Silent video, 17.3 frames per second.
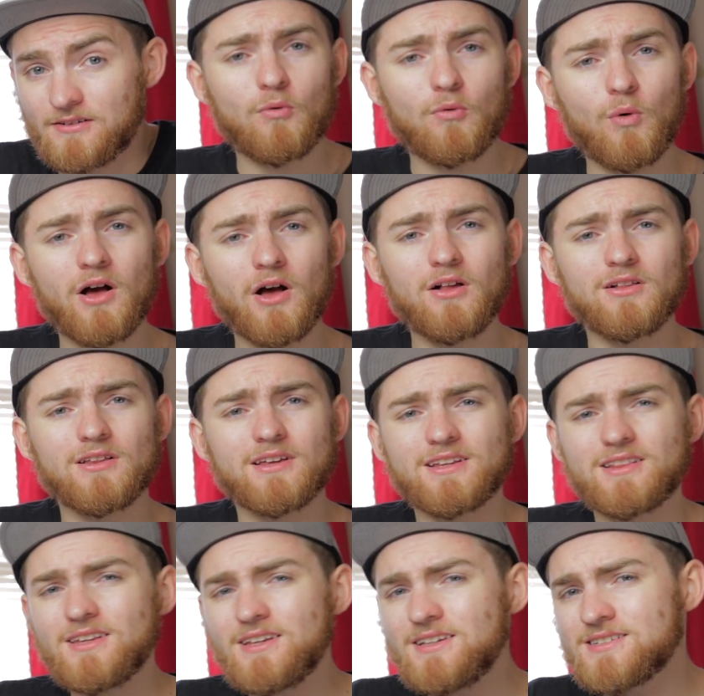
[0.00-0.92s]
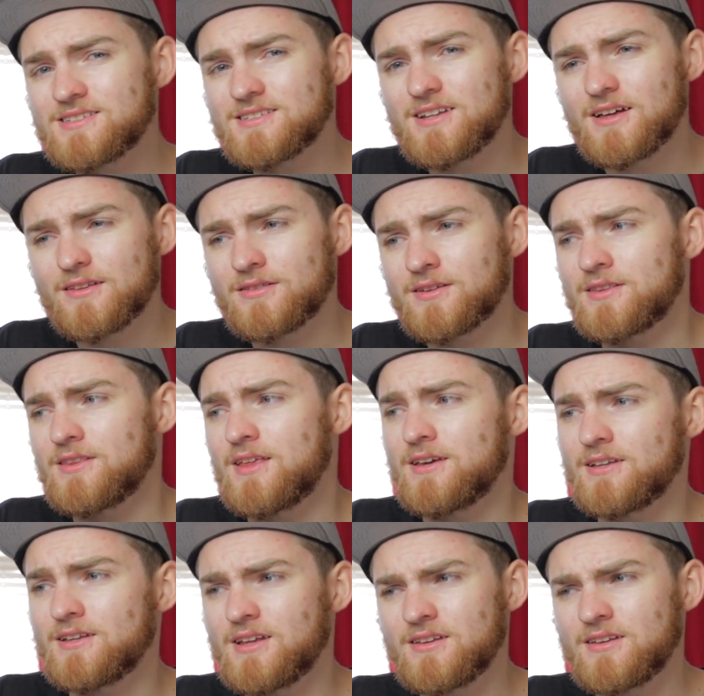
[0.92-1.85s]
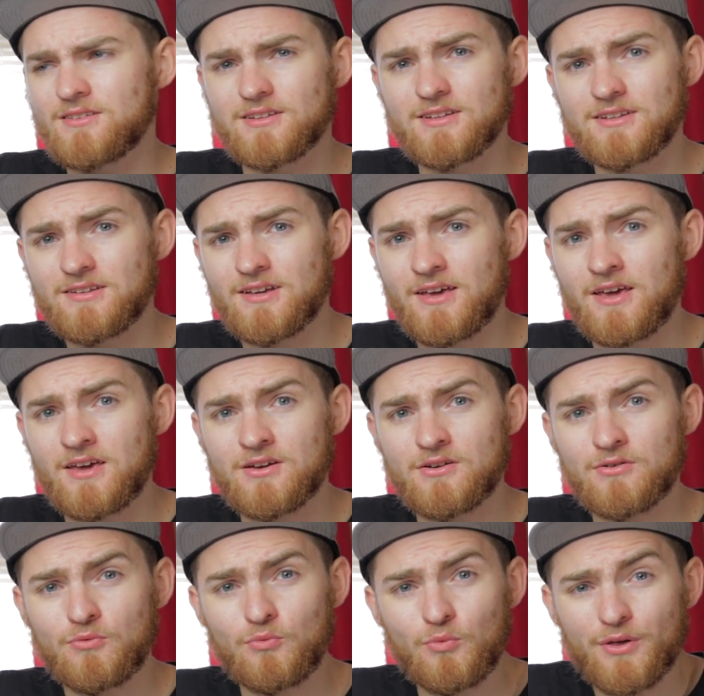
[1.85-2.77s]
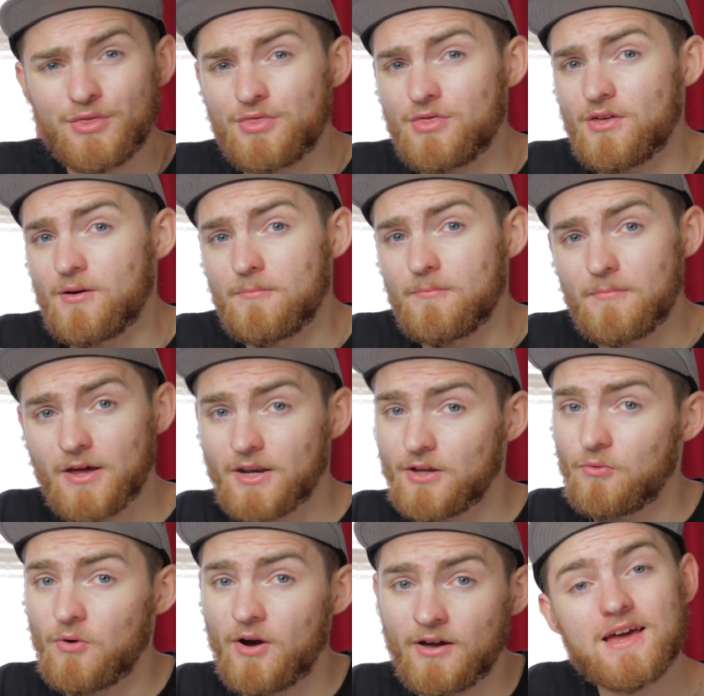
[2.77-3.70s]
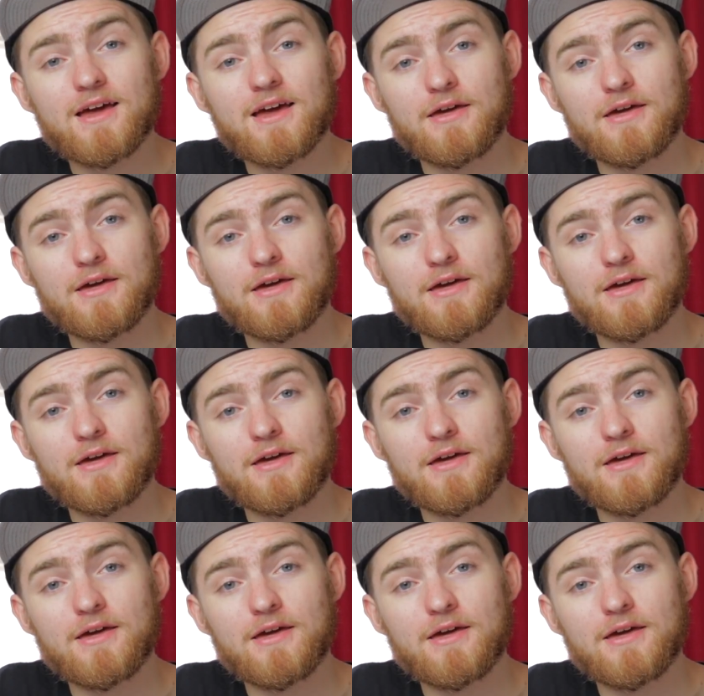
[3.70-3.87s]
Well, at least nothing they could easily take with them anyway.